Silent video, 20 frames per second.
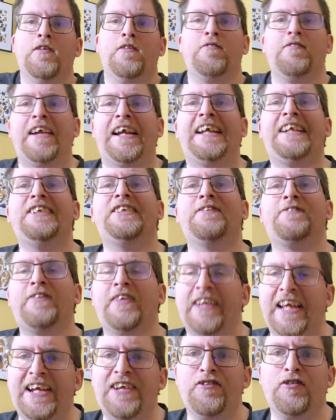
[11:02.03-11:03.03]
range of
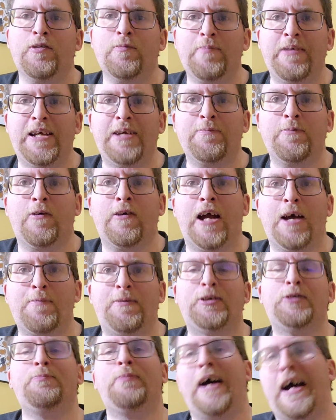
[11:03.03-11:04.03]
the laser beam or how
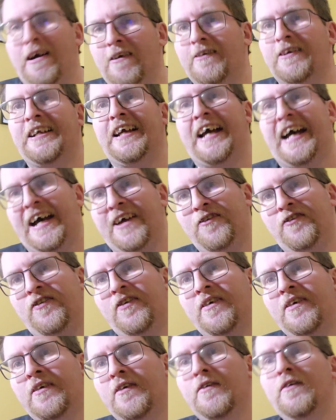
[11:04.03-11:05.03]
much power it
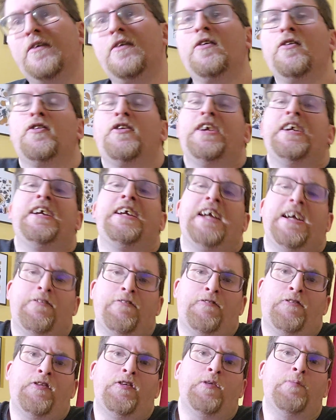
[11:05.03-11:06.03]
has to
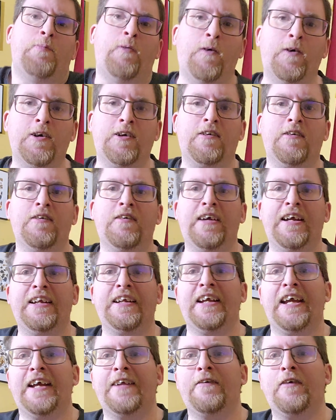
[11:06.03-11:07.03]
get through the border
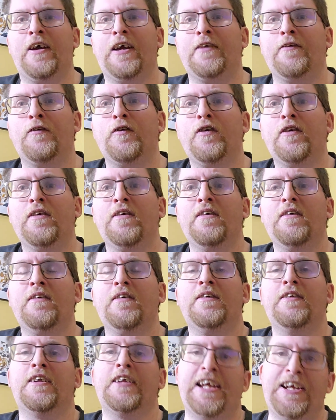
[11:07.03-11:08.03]
and
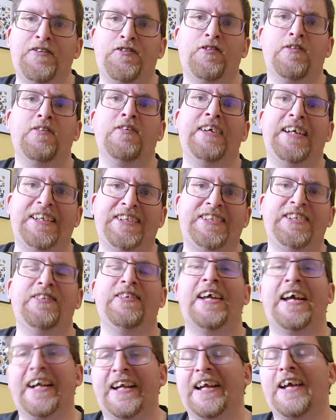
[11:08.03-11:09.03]
laser issue
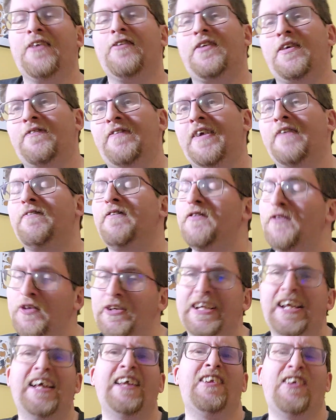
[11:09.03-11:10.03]
and that kind of stuff. They're
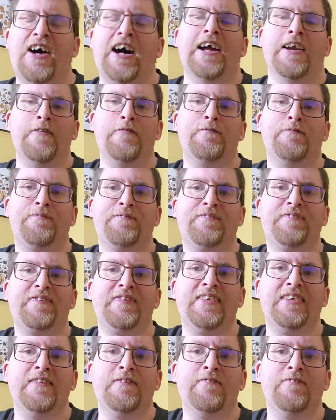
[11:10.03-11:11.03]
doing that a lot.
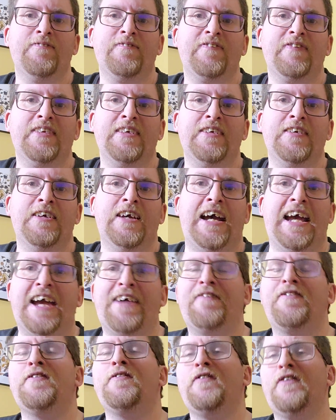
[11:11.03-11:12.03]
I
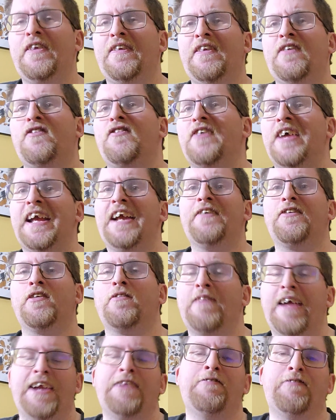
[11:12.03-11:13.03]
have to say it's a
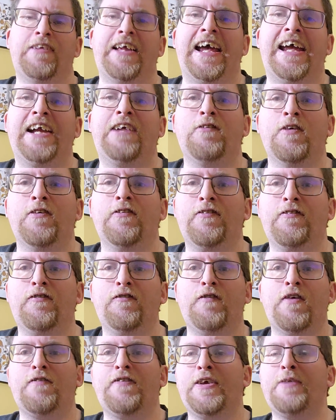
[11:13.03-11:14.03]
red flag
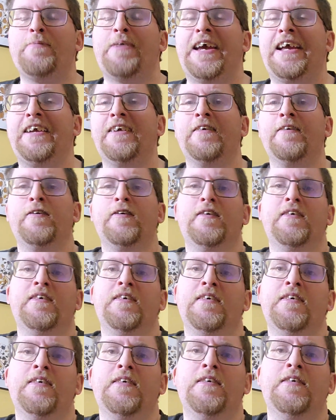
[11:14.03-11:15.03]
with eBay.
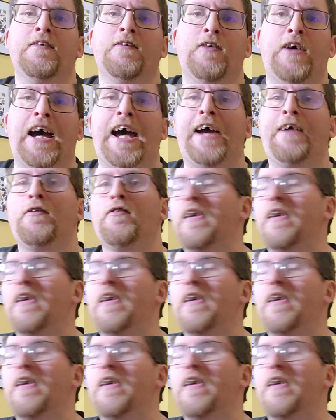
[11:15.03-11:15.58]
I